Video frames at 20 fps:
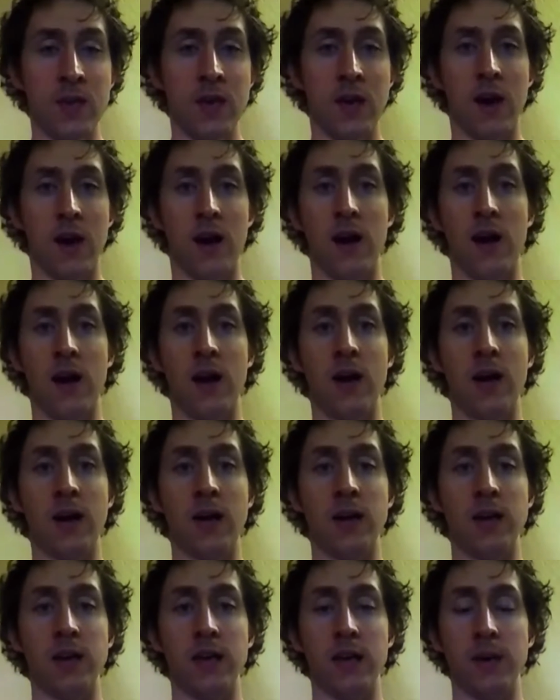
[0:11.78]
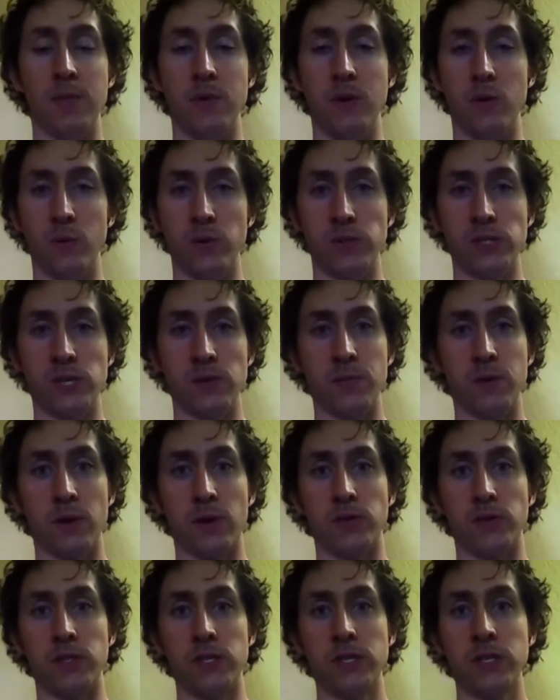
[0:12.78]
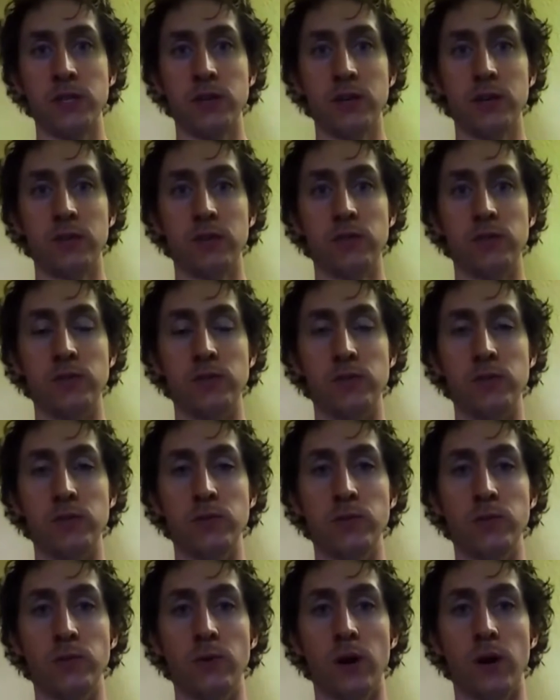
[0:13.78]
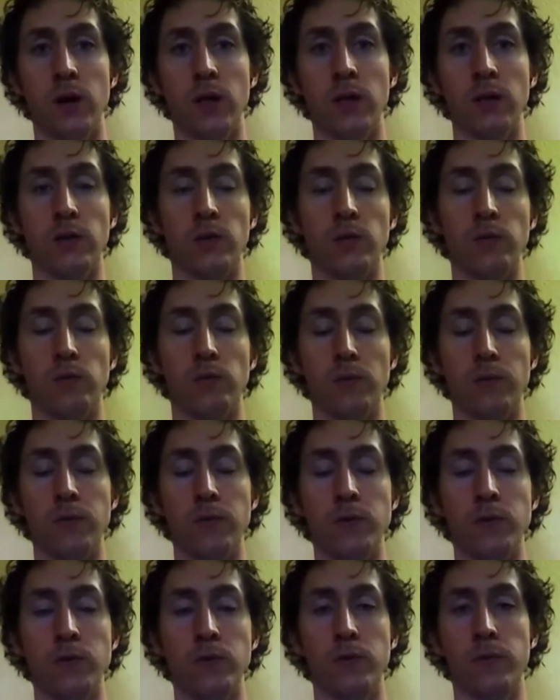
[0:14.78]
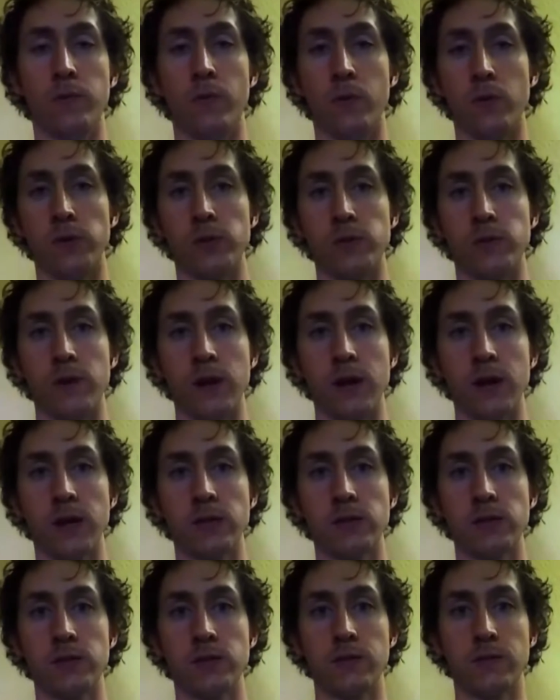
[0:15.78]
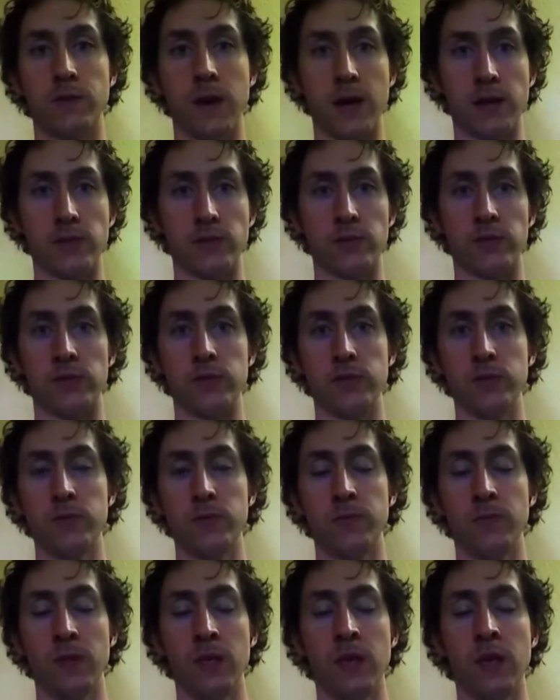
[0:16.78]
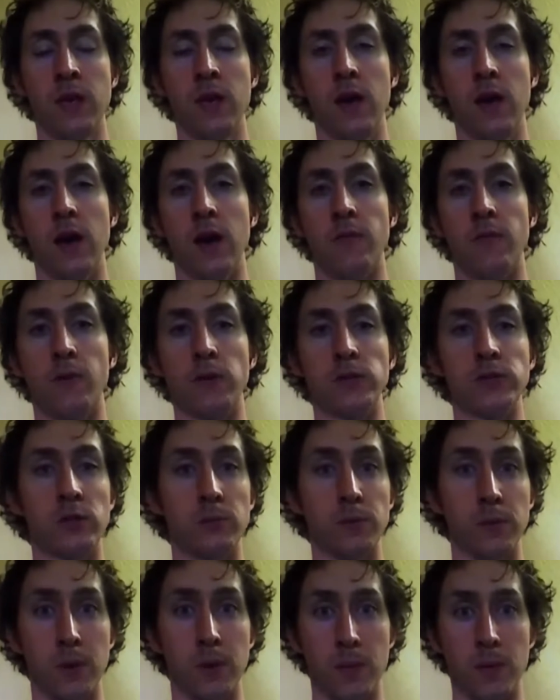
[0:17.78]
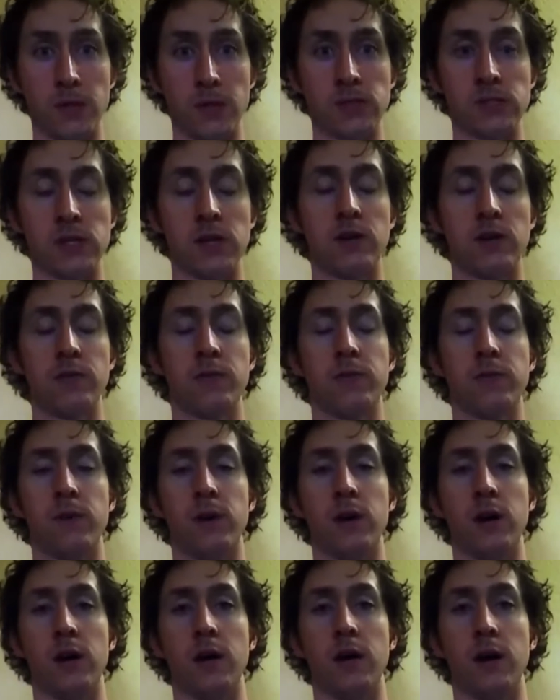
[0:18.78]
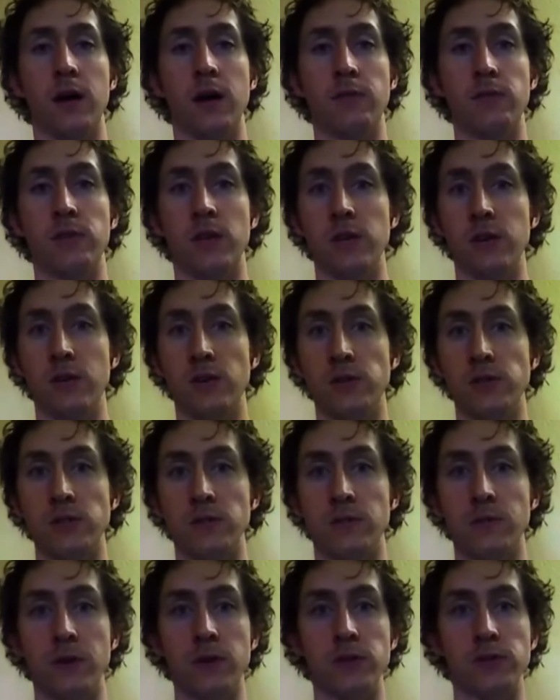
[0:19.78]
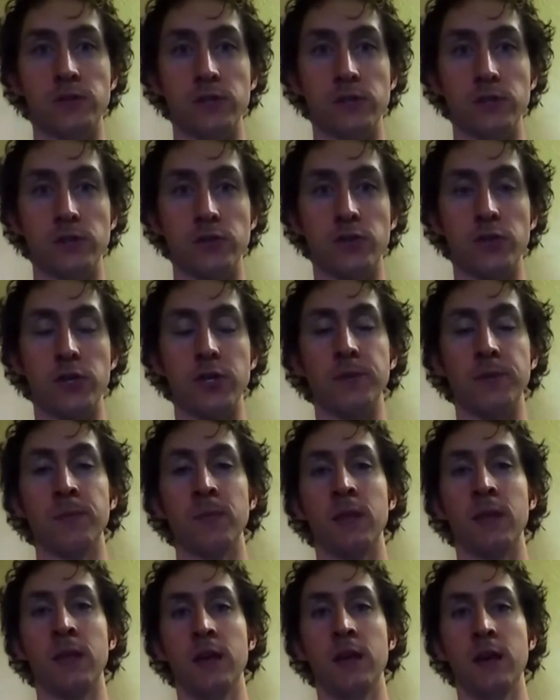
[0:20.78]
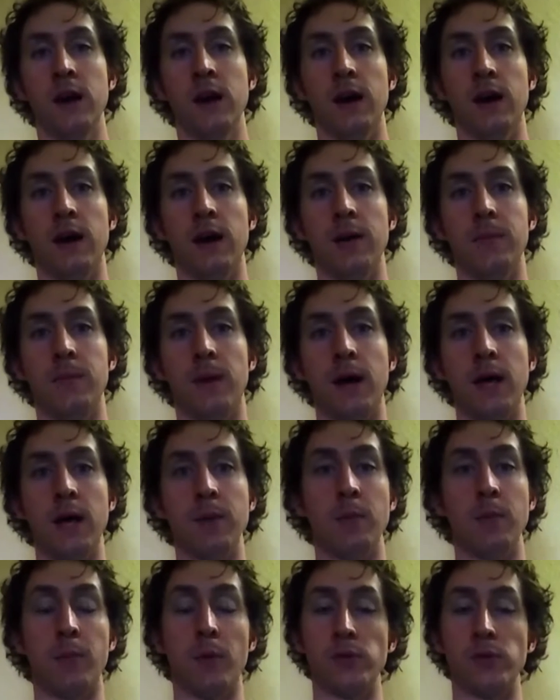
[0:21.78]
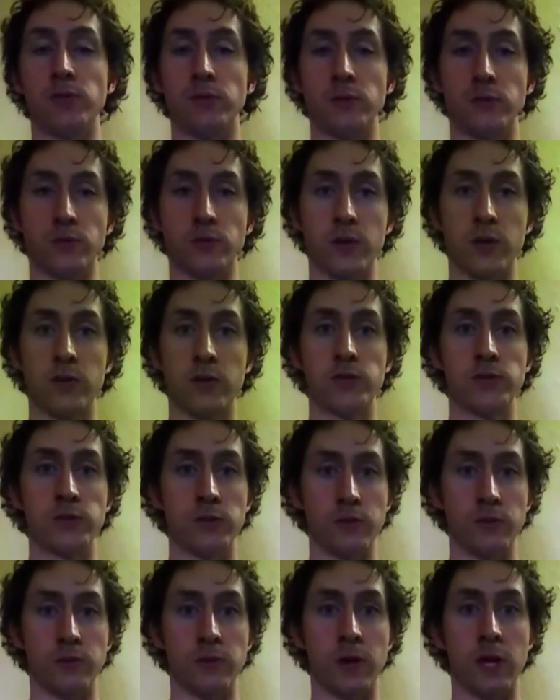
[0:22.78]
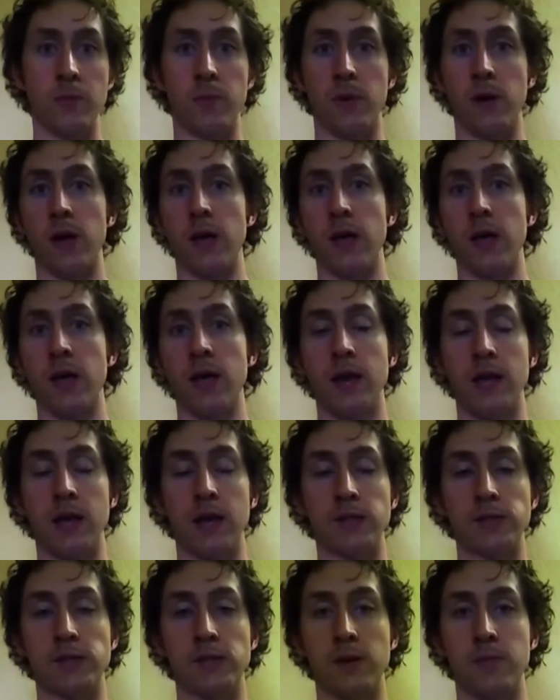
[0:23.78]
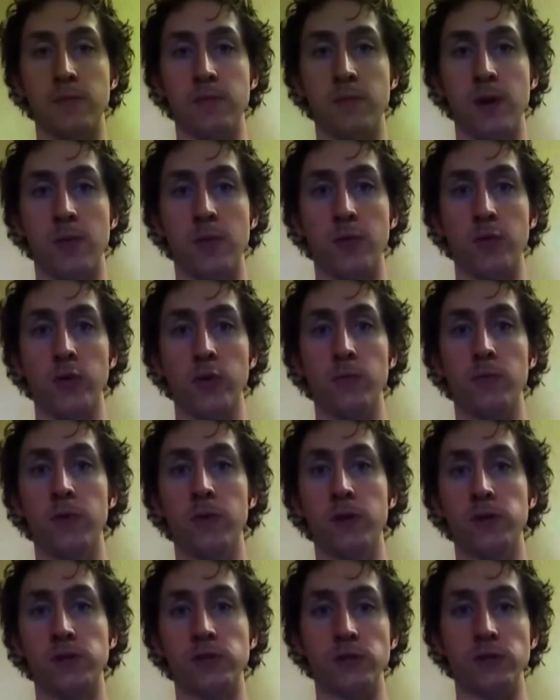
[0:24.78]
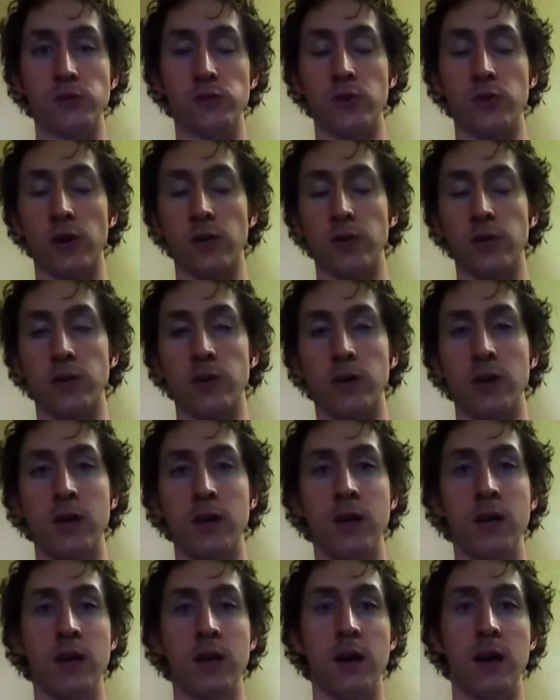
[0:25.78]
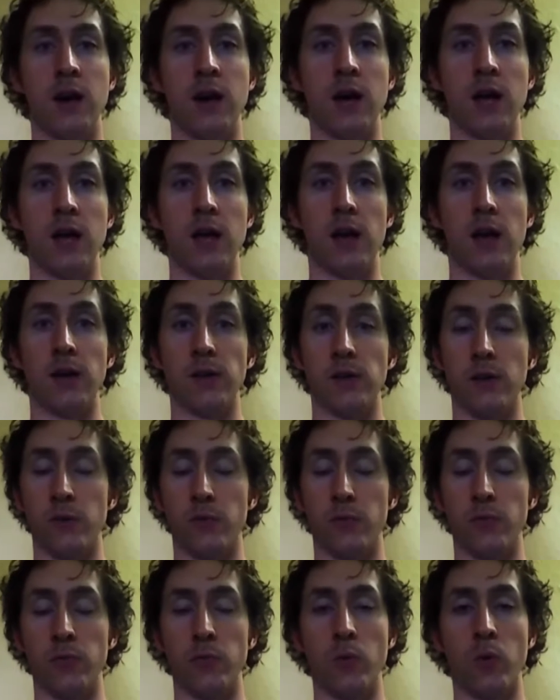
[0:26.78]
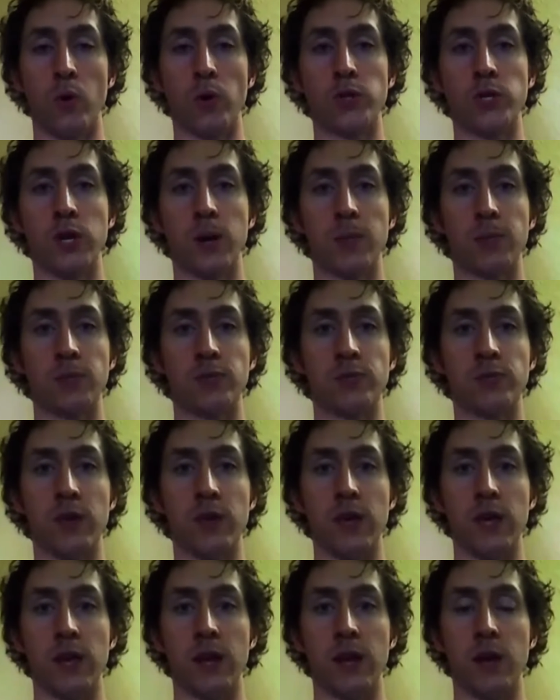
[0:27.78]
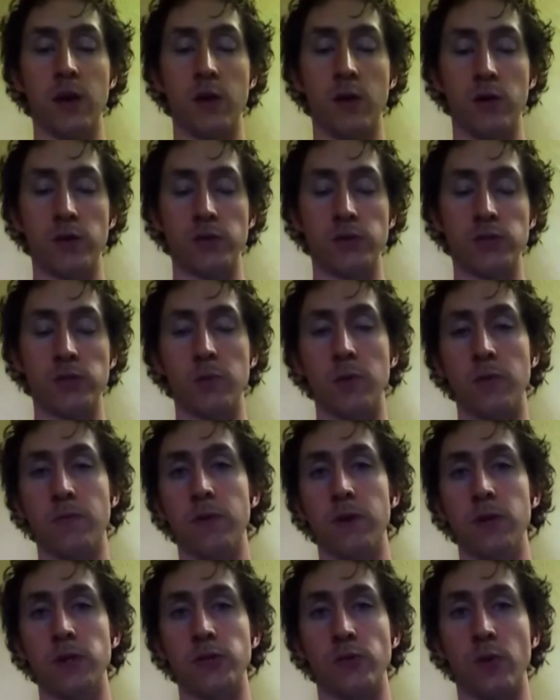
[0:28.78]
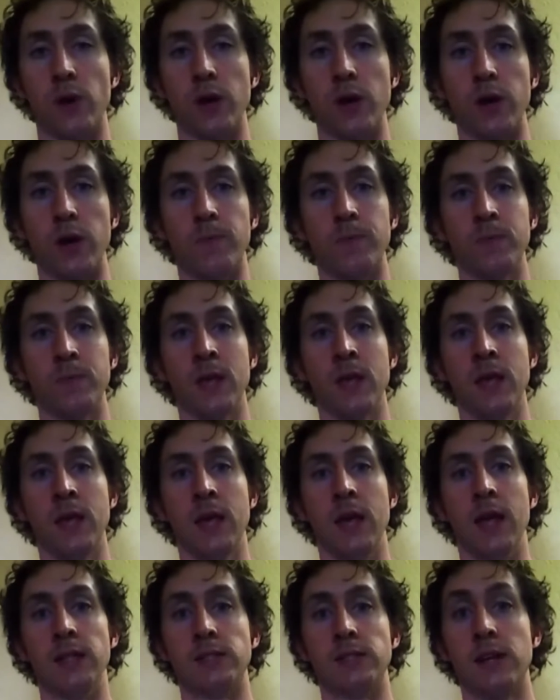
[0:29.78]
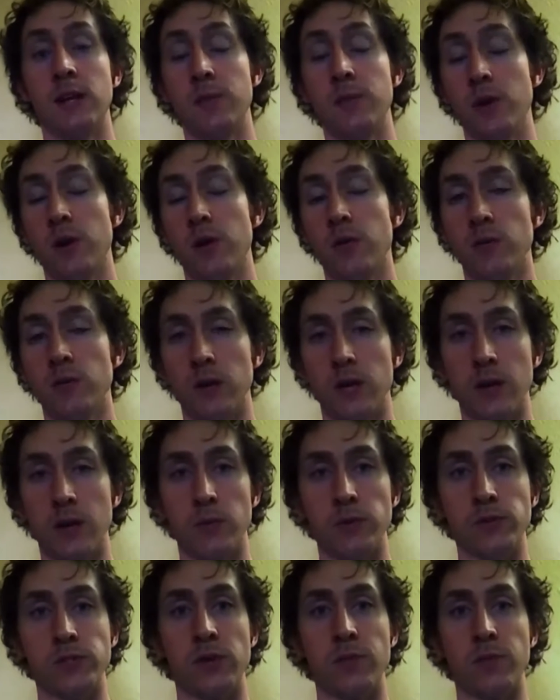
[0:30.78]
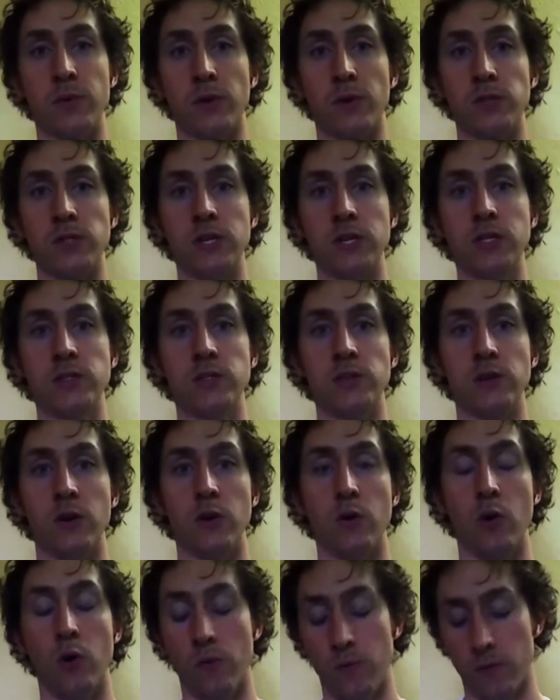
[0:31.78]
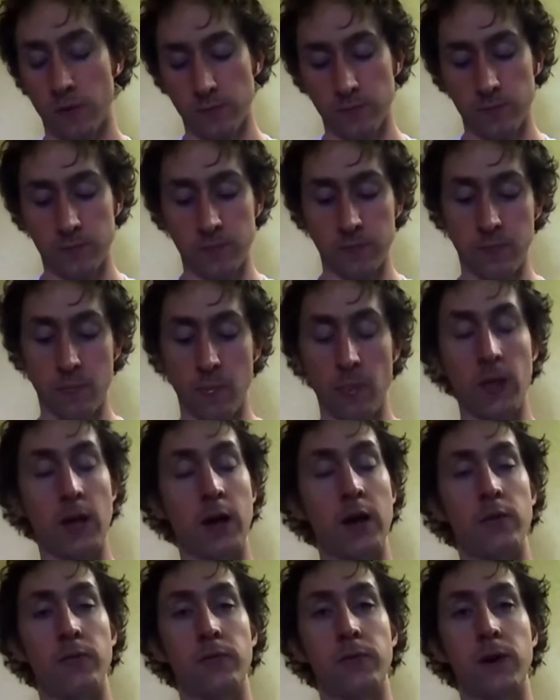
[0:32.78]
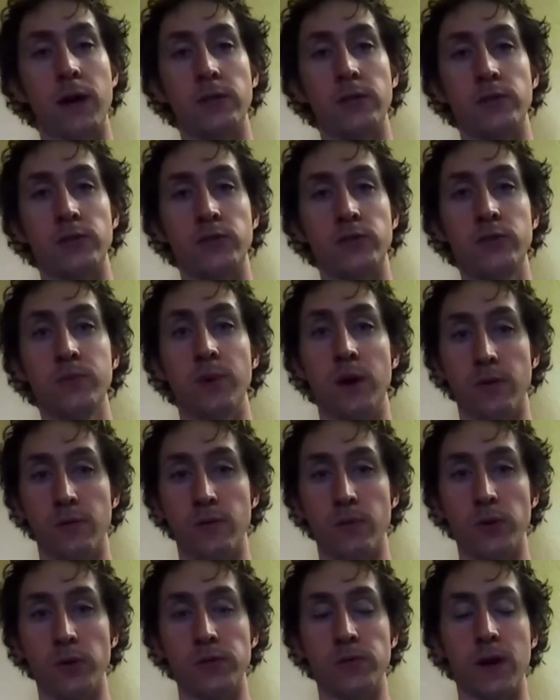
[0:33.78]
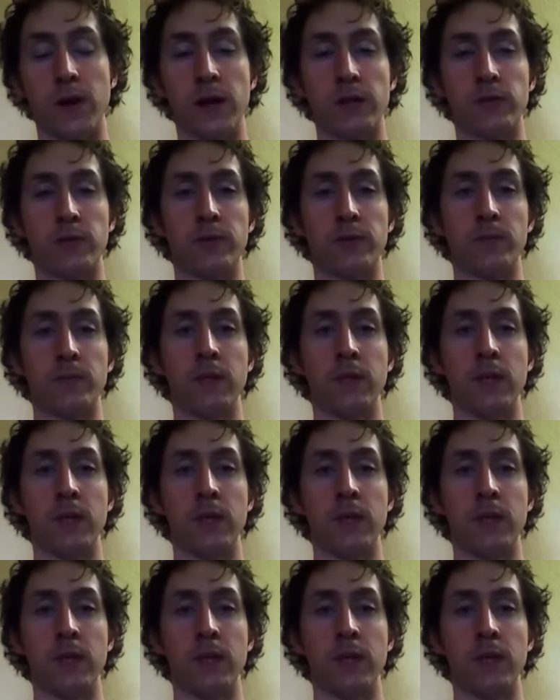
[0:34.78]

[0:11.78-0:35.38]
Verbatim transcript: I am here with Supplement Critique to uh, review Force Factor, Factor 2. Uh, first, a little bit about myself. Uh, I have 10 years in the fitness industry. Um, I am a personal trainer certified by NASM. I'm a group fitness instructor. I, I go through workshops and I also am a fitness writer. And today I'm here again with Supplement Critique to go over uh, Factor 2 by Force Factor.